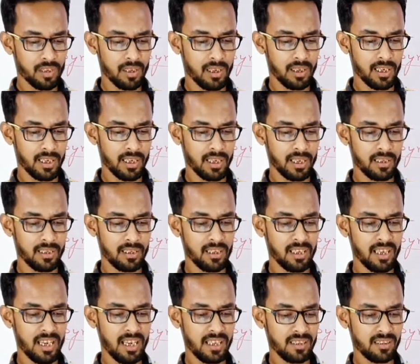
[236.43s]

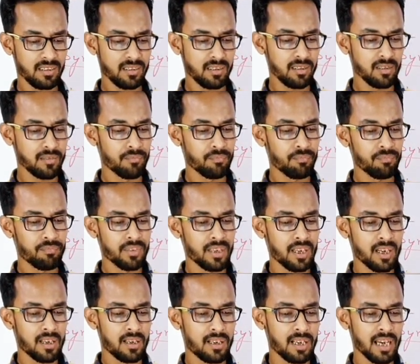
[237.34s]
And next,
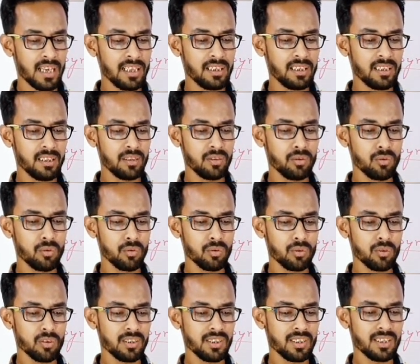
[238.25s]
write a
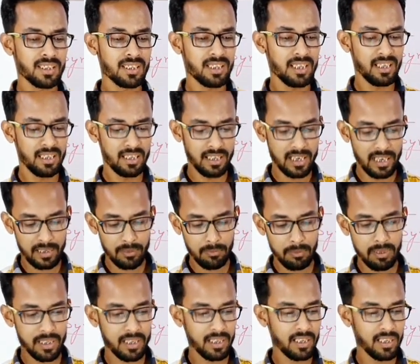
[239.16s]
note on syntagmatic